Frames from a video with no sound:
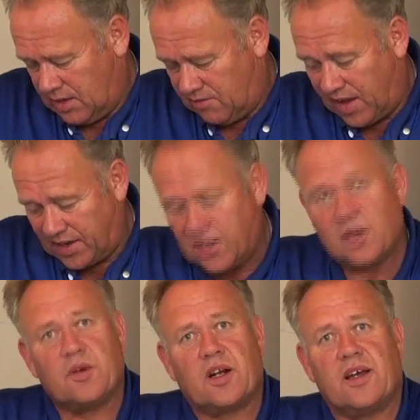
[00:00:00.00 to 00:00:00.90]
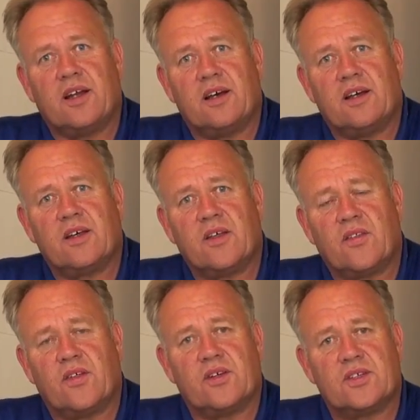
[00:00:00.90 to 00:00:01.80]
vacuum cleaner
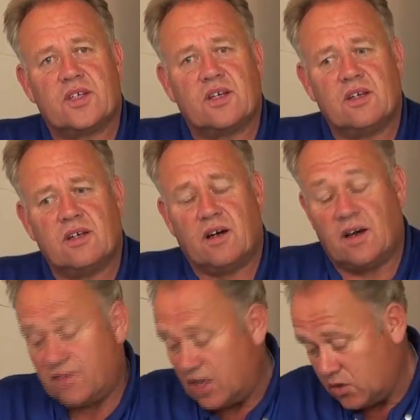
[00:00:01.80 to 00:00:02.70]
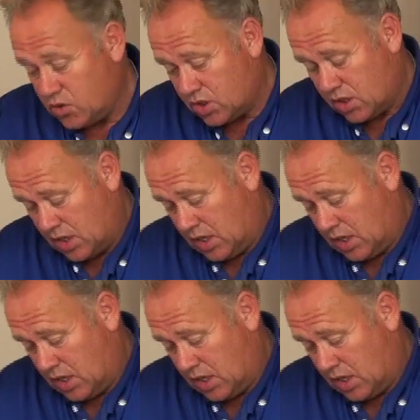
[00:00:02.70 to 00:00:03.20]
that I've used.